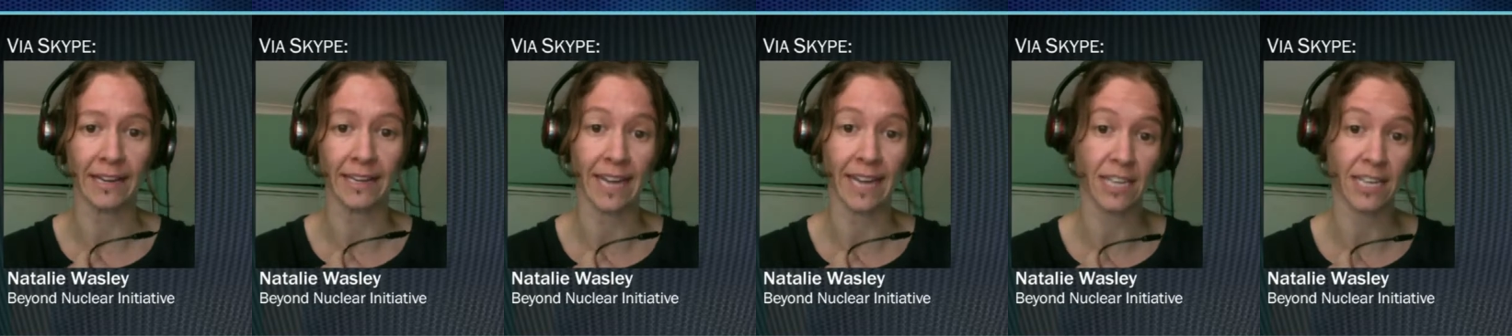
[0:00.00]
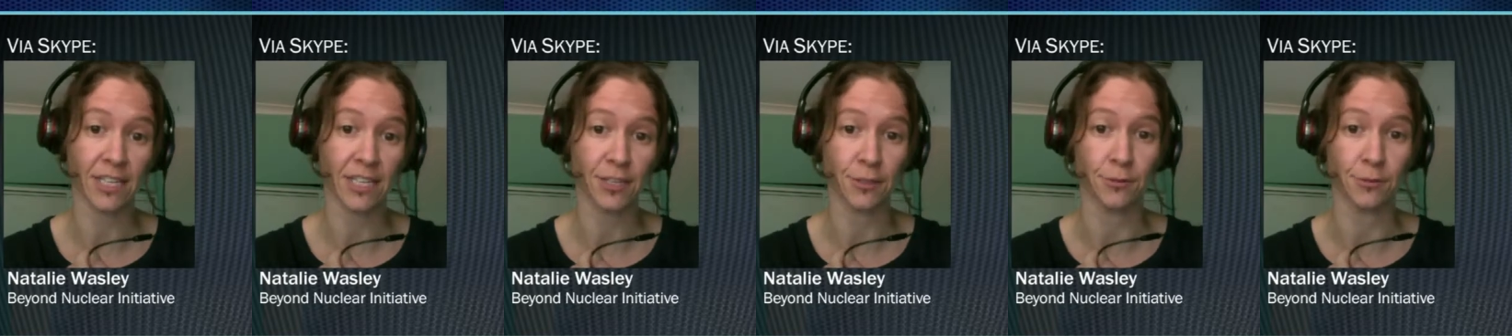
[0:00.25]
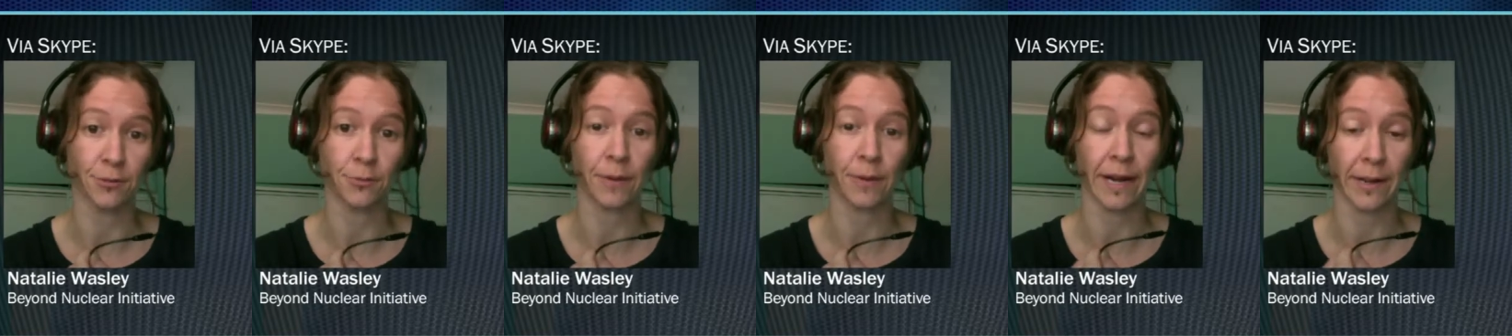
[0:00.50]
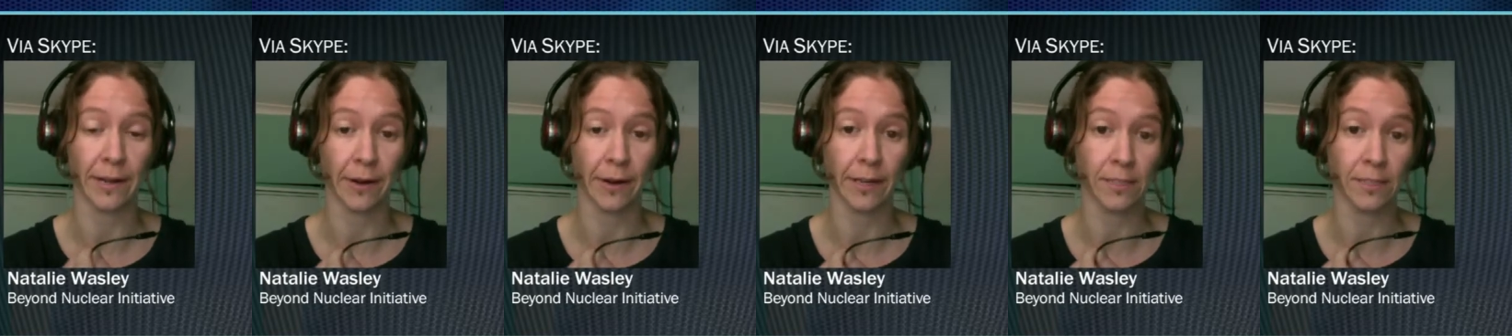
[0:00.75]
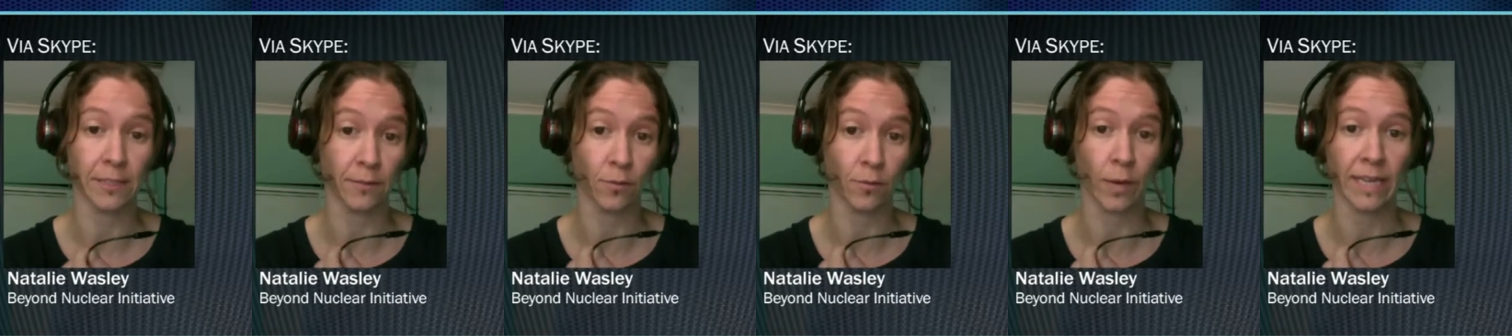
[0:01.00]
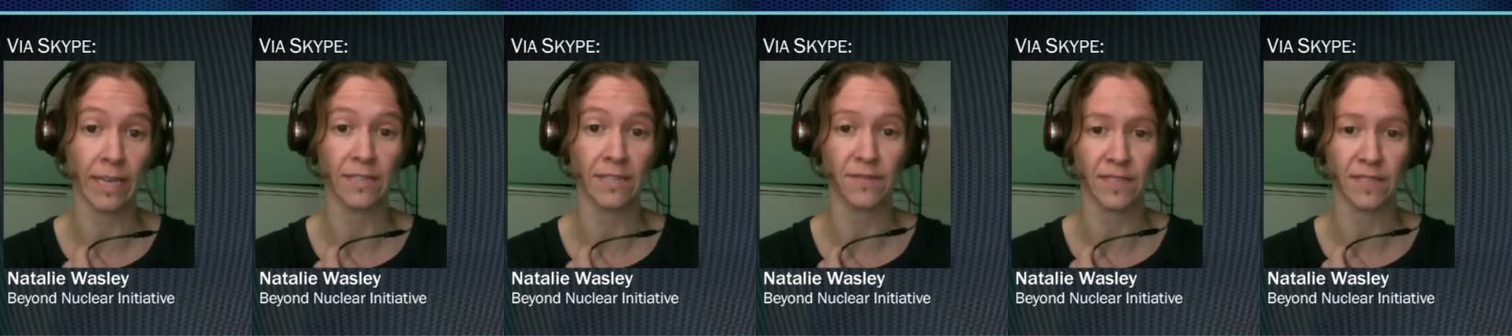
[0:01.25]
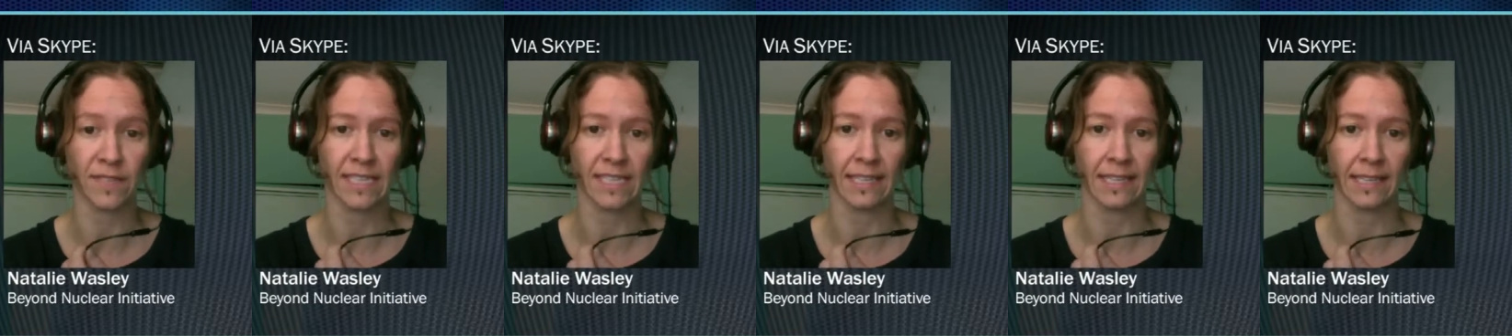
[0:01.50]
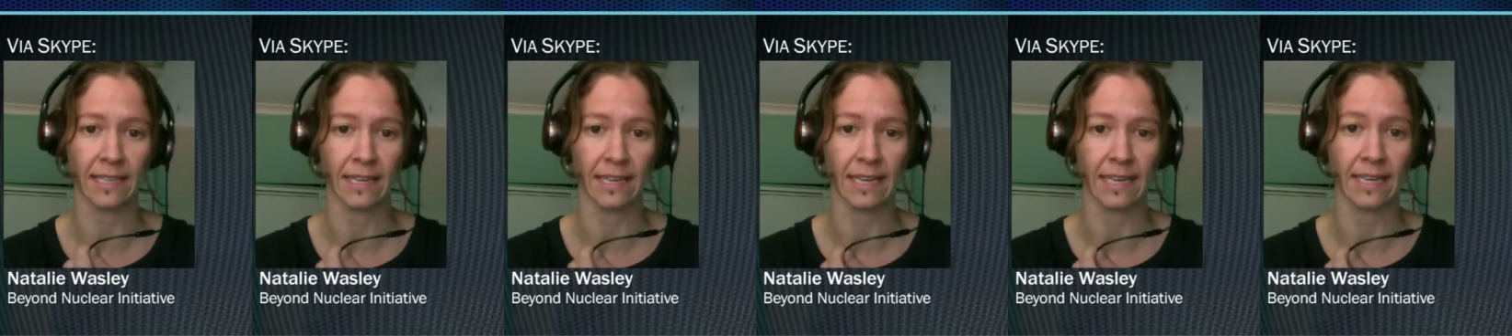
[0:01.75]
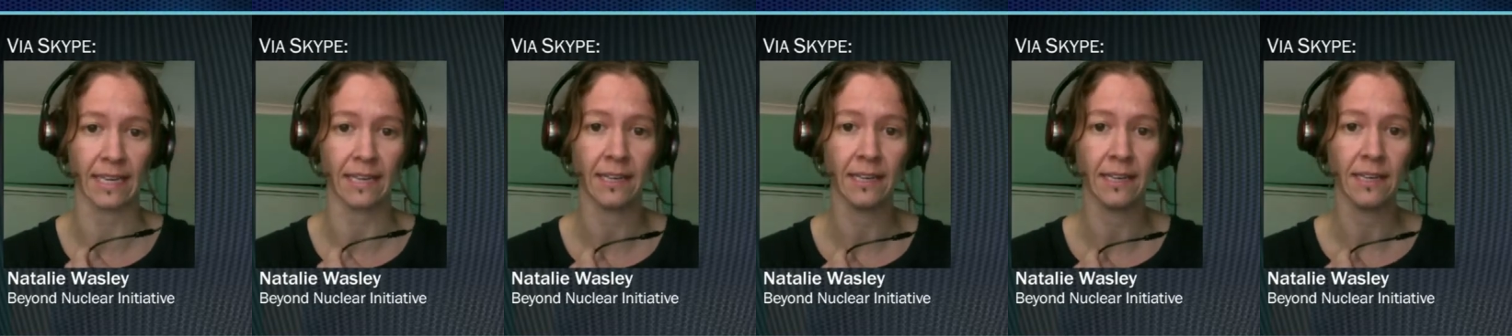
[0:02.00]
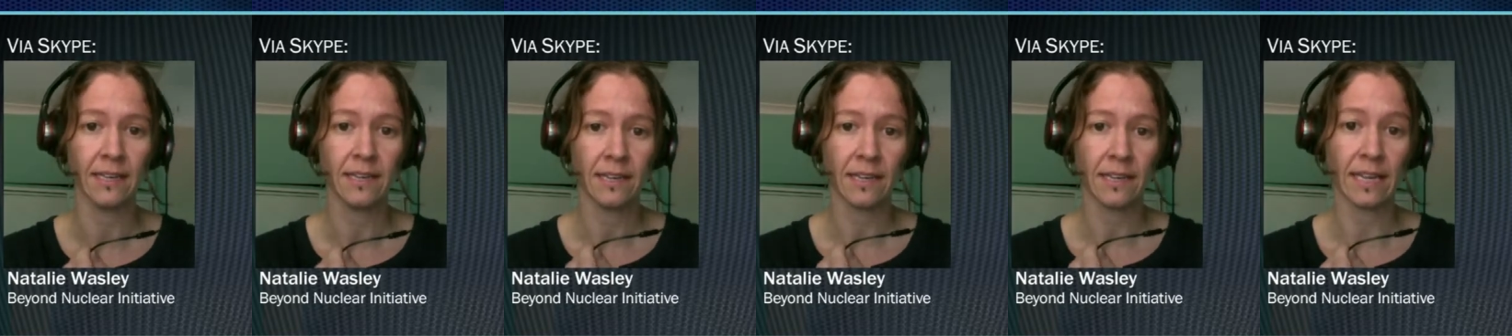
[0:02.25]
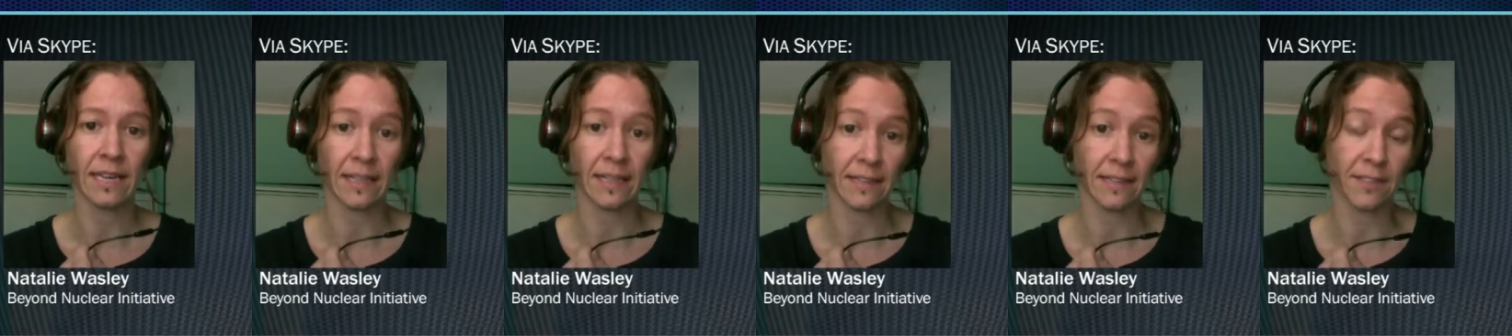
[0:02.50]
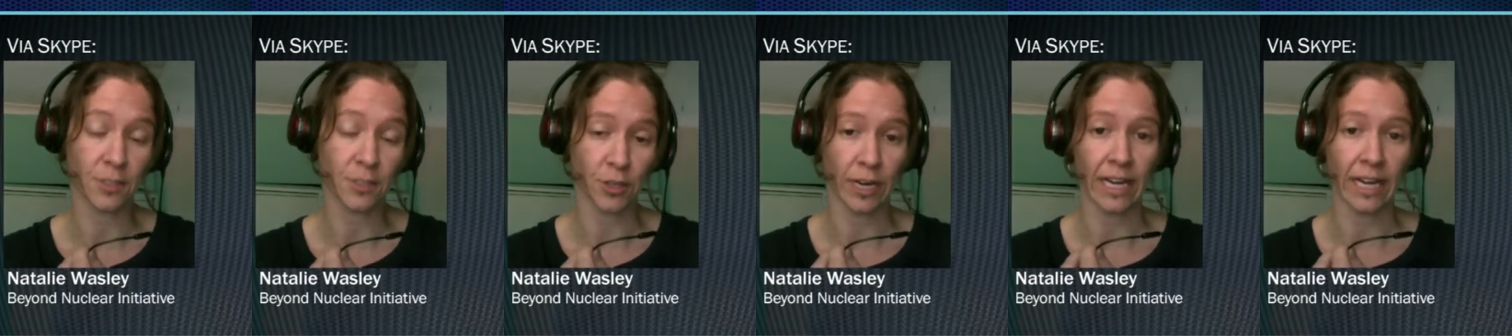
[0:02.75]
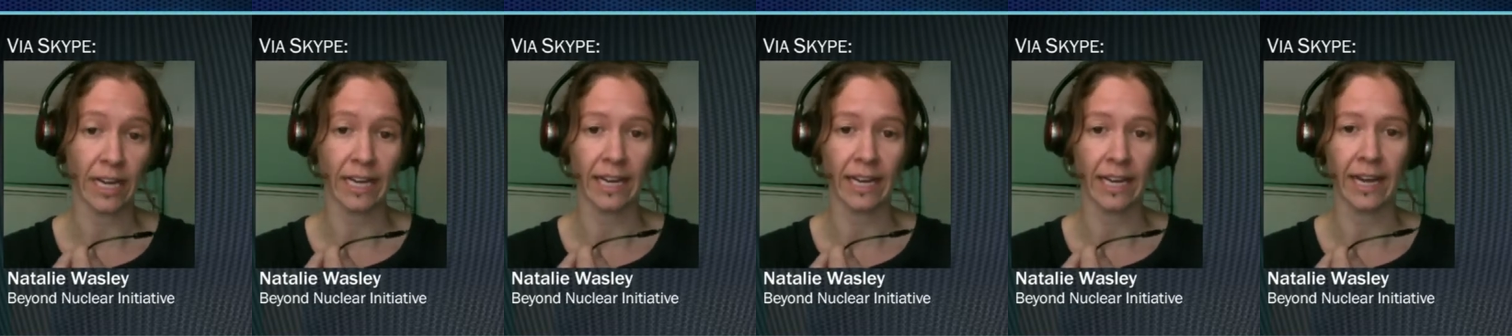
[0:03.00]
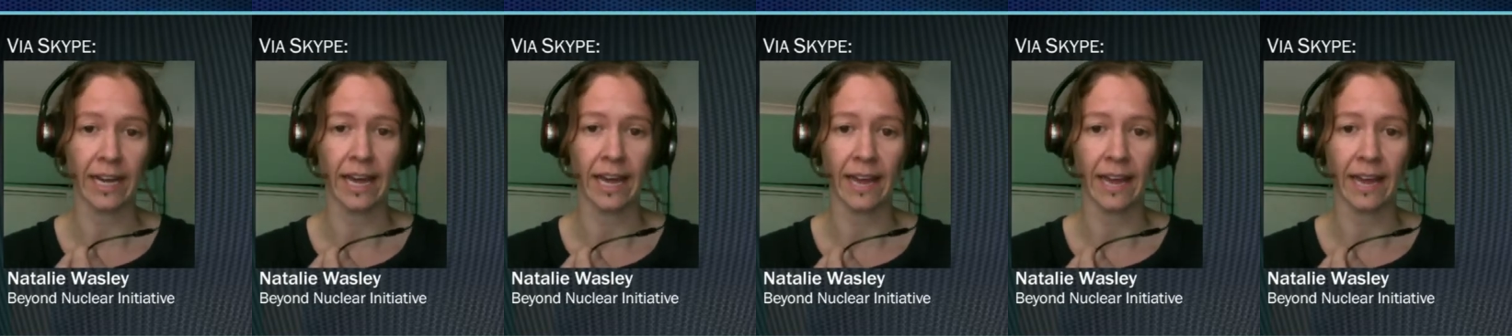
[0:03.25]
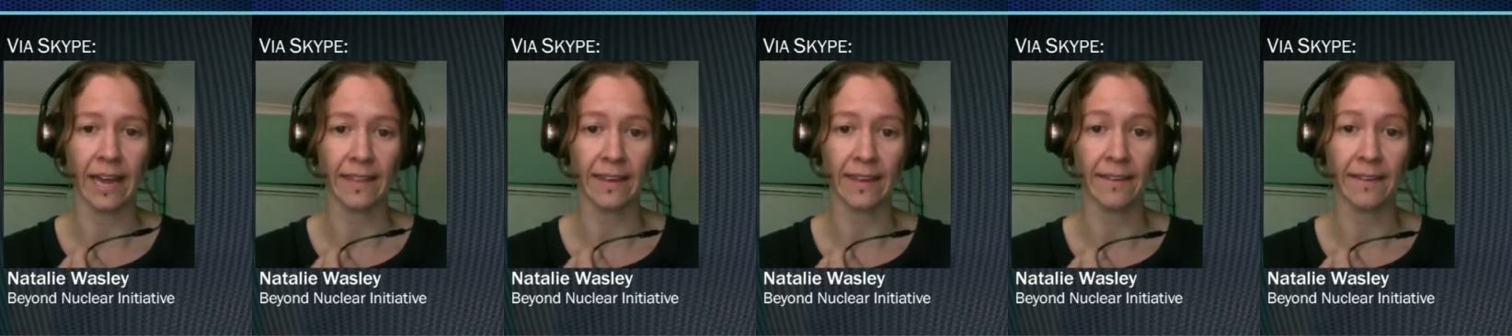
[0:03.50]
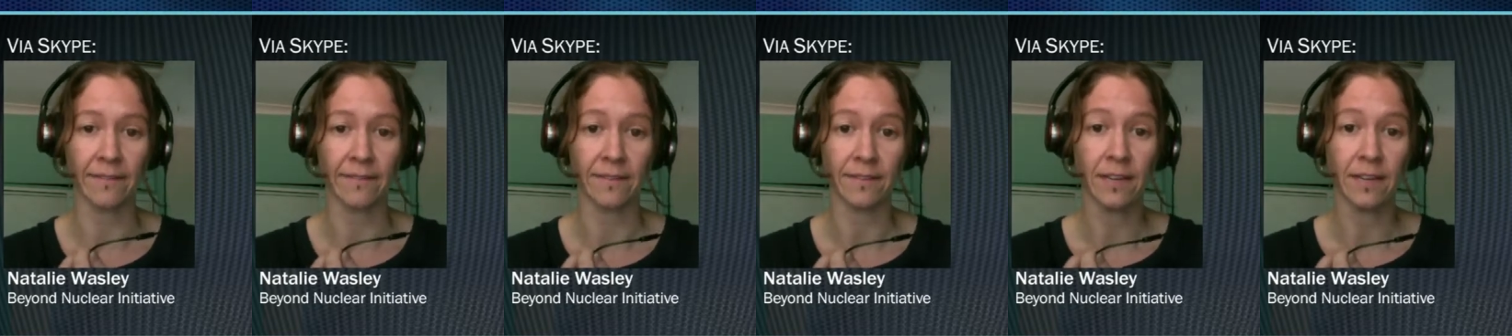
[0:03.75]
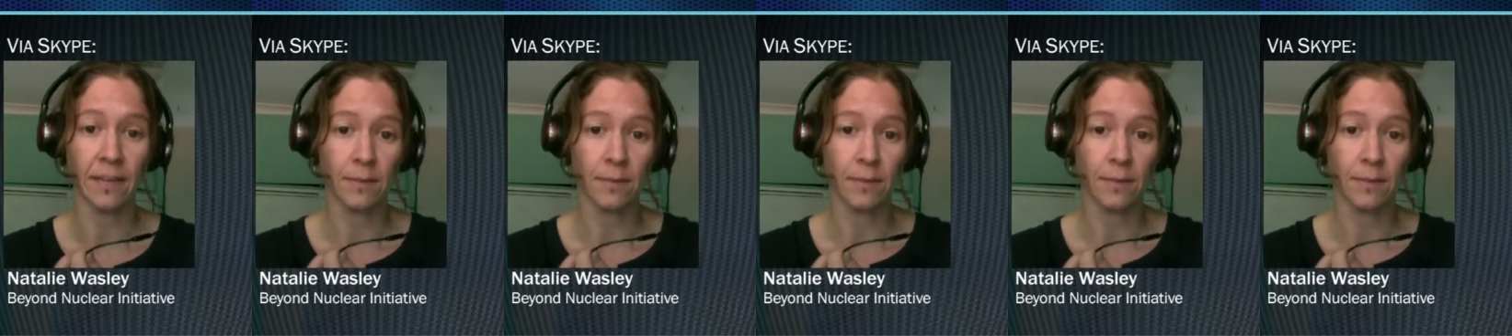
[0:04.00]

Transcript: a national radioactive waste facility in Australia, and they've